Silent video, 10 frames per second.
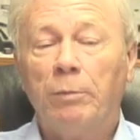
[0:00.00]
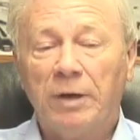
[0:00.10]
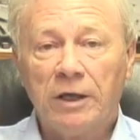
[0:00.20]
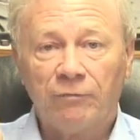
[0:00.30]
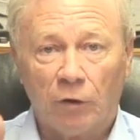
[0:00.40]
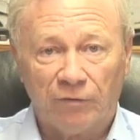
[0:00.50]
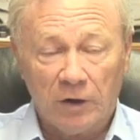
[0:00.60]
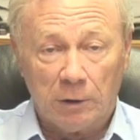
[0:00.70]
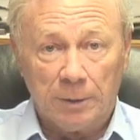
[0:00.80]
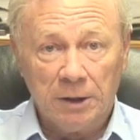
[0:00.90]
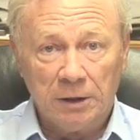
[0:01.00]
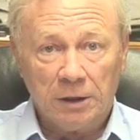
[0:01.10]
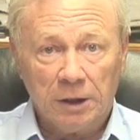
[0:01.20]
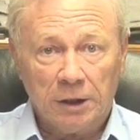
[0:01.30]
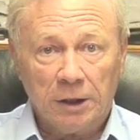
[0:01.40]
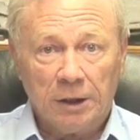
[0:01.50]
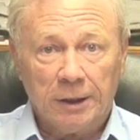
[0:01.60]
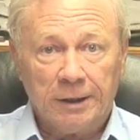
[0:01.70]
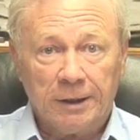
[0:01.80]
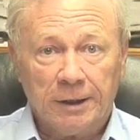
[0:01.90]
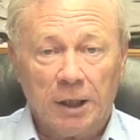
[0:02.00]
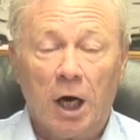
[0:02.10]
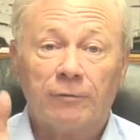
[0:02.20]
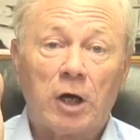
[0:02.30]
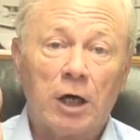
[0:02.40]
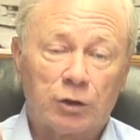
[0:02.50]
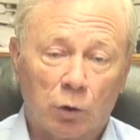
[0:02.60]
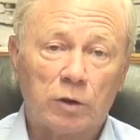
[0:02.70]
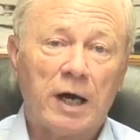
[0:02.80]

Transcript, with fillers: be in fulfillment of God's old